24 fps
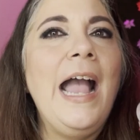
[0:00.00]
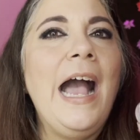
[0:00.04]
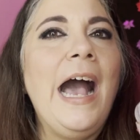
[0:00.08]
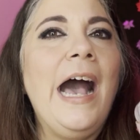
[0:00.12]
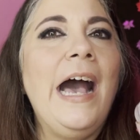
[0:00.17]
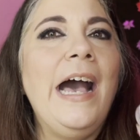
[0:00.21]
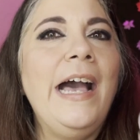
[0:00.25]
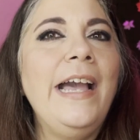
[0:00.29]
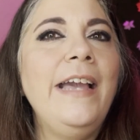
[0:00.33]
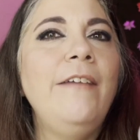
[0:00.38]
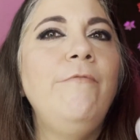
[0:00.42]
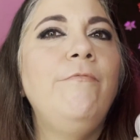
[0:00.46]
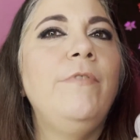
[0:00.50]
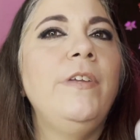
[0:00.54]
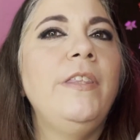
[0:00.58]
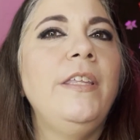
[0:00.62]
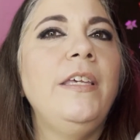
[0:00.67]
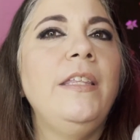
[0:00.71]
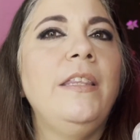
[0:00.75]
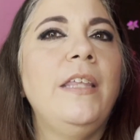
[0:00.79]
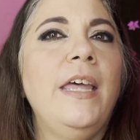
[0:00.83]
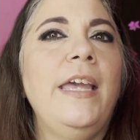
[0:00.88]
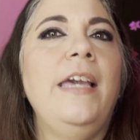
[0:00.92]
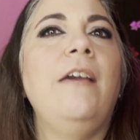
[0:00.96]
I
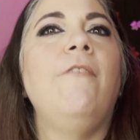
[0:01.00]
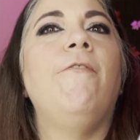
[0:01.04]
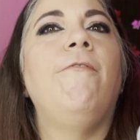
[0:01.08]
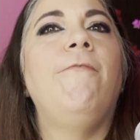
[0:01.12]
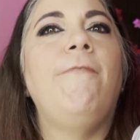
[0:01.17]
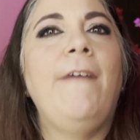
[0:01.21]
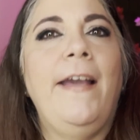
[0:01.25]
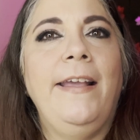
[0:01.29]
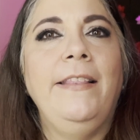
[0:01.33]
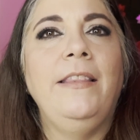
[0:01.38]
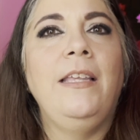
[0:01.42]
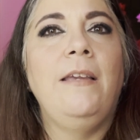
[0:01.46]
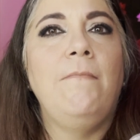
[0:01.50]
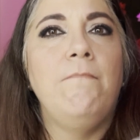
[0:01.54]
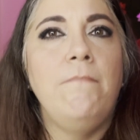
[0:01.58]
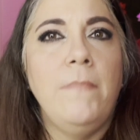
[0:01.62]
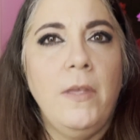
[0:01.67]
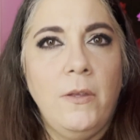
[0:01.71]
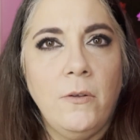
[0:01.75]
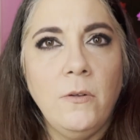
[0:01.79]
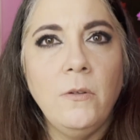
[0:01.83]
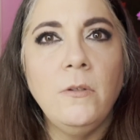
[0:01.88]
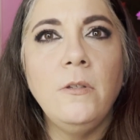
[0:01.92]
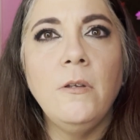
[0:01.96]
really like finely
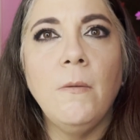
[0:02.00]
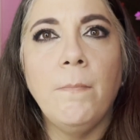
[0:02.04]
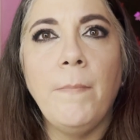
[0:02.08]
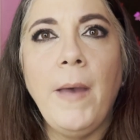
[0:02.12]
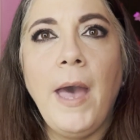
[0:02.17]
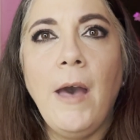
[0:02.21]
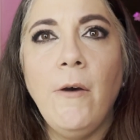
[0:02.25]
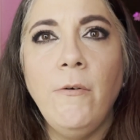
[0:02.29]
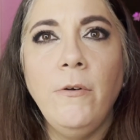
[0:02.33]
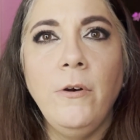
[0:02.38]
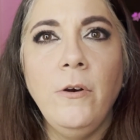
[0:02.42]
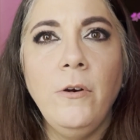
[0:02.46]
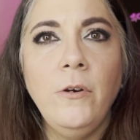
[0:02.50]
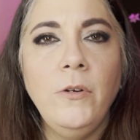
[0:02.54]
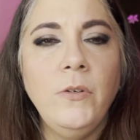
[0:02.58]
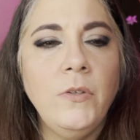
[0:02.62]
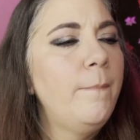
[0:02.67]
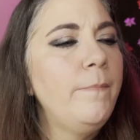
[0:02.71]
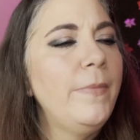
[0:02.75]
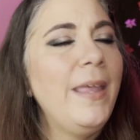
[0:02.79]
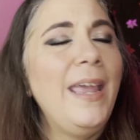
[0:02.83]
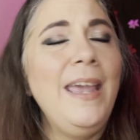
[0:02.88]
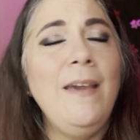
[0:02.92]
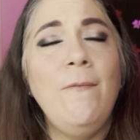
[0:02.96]
milled
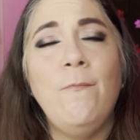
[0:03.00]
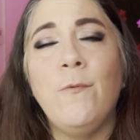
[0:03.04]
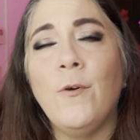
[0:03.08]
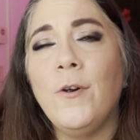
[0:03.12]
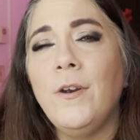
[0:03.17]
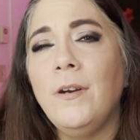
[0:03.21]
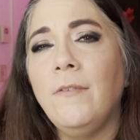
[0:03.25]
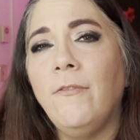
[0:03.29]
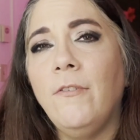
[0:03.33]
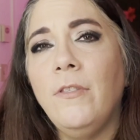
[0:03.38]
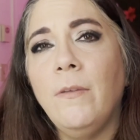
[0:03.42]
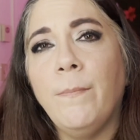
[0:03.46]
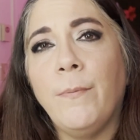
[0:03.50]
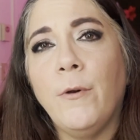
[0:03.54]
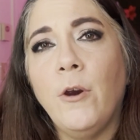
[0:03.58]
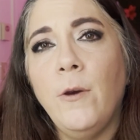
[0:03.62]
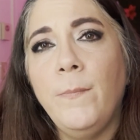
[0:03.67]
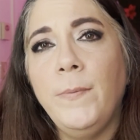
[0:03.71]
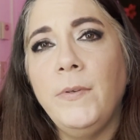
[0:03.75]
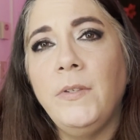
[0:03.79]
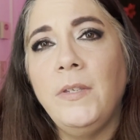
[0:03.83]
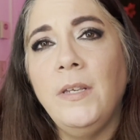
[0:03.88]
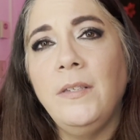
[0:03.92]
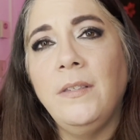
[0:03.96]
powders. It worked for the
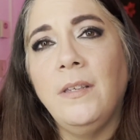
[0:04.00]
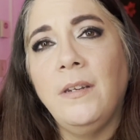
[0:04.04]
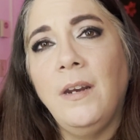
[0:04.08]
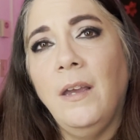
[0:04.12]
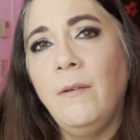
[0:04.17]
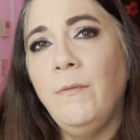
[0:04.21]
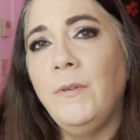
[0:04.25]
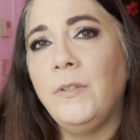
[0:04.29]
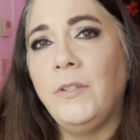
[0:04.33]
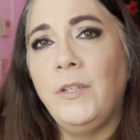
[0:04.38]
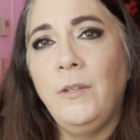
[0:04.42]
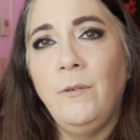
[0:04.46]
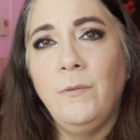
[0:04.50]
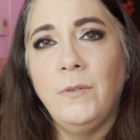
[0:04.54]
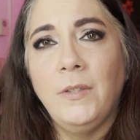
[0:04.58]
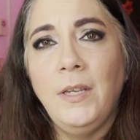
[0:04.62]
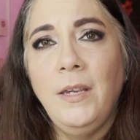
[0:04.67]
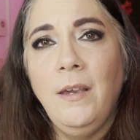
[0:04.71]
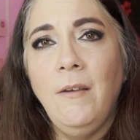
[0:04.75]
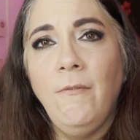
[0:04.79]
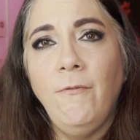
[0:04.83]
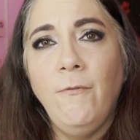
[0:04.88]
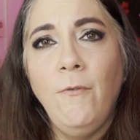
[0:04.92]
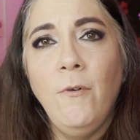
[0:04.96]
purposes that I was
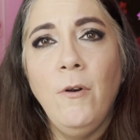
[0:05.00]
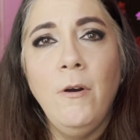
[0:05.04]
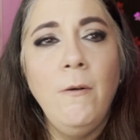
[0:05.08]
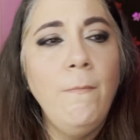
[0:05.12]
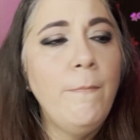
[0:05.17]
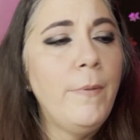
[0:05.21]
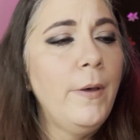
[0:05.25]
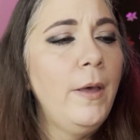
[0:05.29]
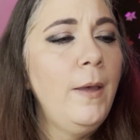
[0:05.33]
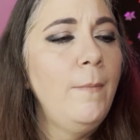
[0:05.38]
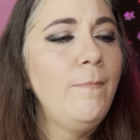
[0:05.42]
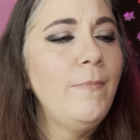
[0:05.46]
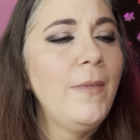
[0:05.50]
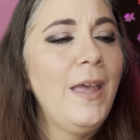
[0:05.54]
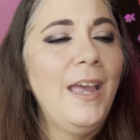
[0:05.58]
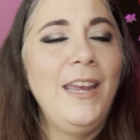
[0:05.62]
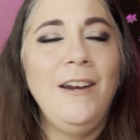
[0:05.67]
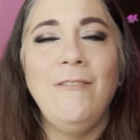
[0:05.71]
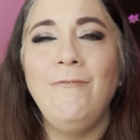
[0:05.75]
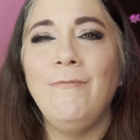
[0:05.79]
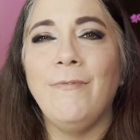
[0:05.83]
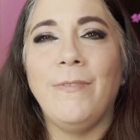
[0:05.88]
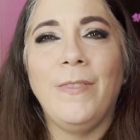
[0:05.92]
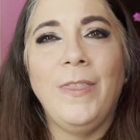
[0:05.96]
using it for, but I
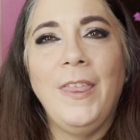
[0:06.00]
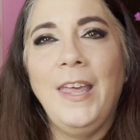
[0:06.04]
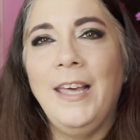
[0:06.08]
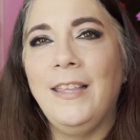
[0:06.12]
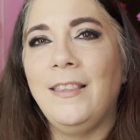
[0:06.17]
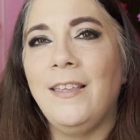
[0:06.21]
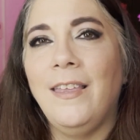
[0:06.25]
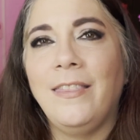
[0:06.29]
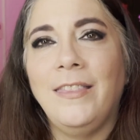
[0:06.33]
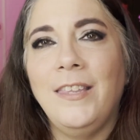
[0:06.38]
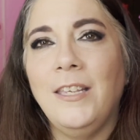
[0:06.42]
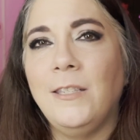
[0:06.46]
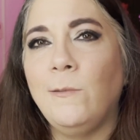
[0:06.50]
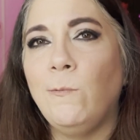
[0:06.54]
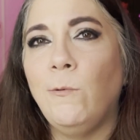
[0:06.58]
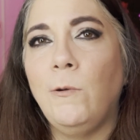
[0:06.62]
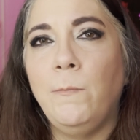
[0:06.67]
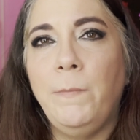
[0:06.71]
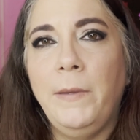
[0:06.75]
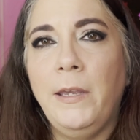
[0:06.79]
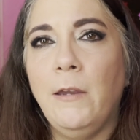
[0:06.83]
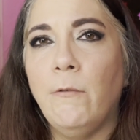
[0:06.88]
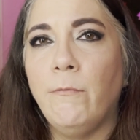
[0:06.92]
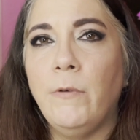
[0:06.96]
don't think that this would
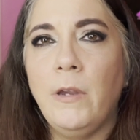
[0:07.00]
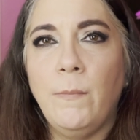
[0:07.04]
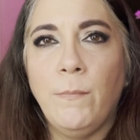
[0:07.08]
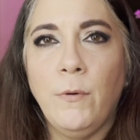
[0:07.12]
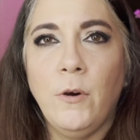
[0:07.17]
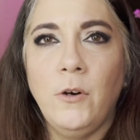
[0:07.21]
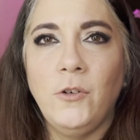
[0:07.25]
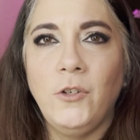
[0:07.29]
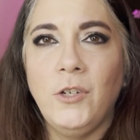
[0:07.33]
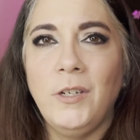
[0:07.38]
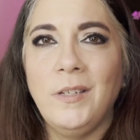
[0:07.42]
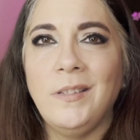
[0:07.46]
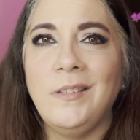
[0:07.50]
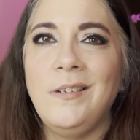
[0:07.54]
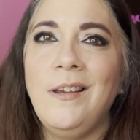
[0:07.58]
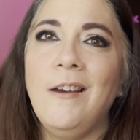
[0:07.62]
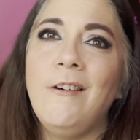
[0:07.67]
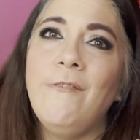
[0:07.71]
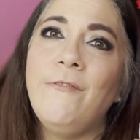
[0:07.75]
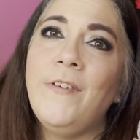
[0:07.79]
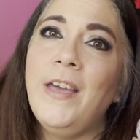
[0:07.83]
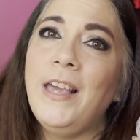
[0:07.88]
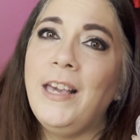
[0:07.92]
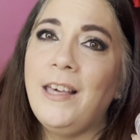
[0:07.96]
be a repurchase. Now,
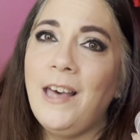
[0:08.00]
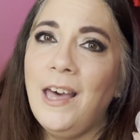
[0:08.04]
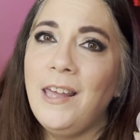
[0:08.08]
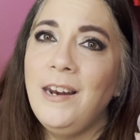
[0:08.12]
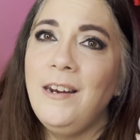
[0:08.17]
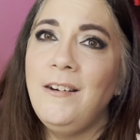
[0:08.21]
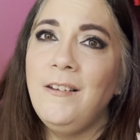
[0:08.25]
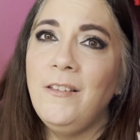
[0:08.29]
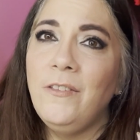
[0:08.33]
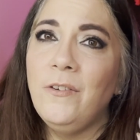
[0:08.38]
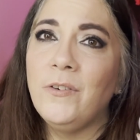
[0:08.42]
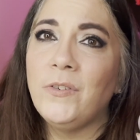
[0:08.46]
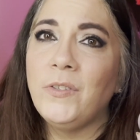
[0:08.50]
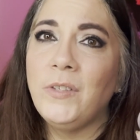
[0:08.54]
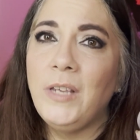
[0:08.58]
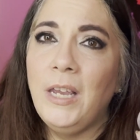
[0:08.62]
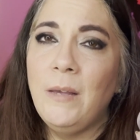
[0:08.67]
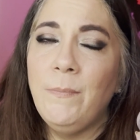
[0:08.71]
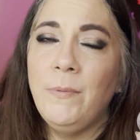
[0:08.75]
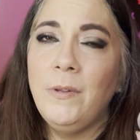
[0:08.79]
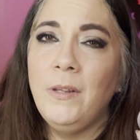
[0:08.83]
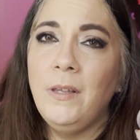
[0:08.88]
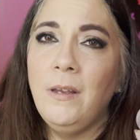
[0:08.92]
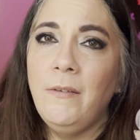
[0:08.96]
if I got another
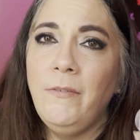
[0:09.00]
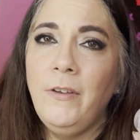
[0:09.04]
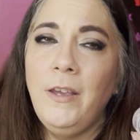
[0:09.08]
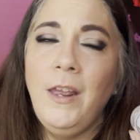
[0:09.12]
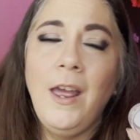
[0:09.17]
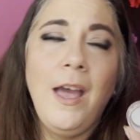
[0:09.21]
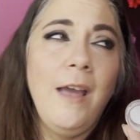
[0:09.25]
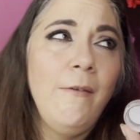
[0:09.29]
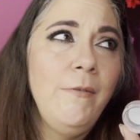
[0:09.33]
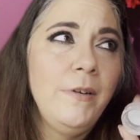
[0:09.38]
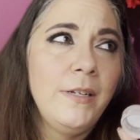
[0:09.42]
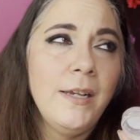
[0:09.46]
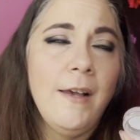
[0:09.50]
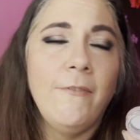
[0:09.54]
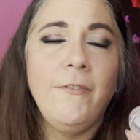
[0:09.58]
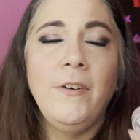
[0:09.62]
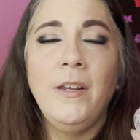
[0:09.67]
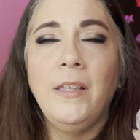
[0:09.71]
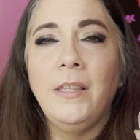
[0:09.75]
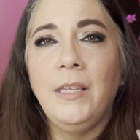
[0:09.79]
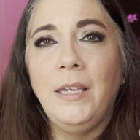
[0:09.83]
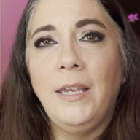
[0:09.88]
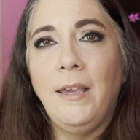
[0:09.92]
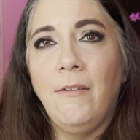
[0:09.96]
sample of it, I would
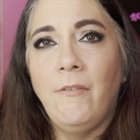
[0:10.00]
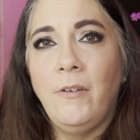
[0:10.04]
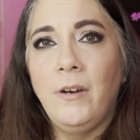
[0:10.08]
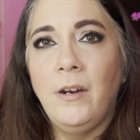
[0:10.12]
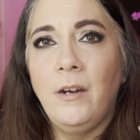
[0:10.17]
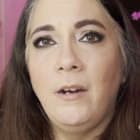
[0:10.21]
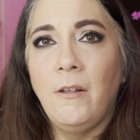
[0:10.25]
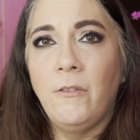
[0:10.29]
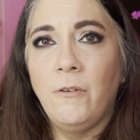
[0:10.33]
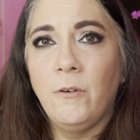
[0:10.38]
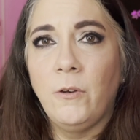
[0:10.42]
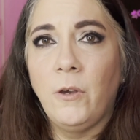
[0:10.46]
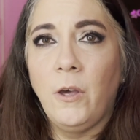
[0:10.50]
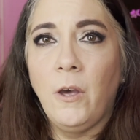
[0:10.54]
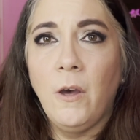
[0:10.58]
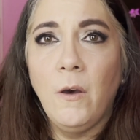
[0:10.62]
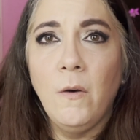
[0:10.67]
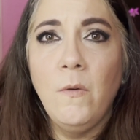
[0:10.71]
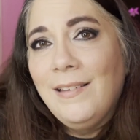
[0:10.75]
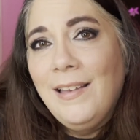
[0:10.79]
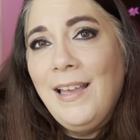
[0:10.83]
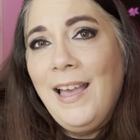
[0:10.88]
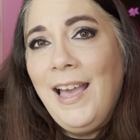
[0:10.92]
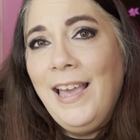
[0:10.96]
definitely give it another
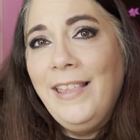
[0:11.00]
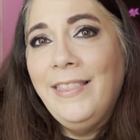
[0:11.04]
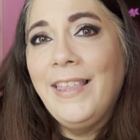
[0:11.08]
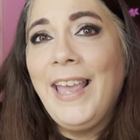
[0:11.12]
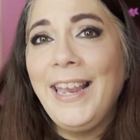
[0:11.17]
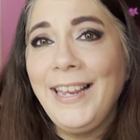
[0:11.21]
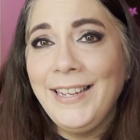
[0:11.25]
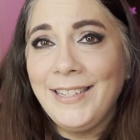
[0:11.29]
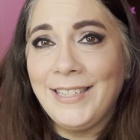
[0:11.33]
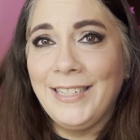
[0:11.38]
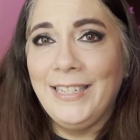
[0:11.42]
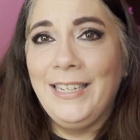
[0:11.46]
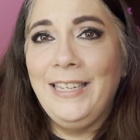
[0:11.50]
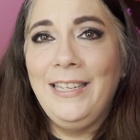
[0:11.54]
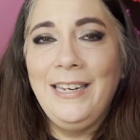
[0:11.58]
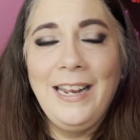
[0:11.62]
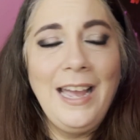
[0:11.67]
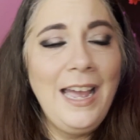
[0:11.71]
go. I liked it.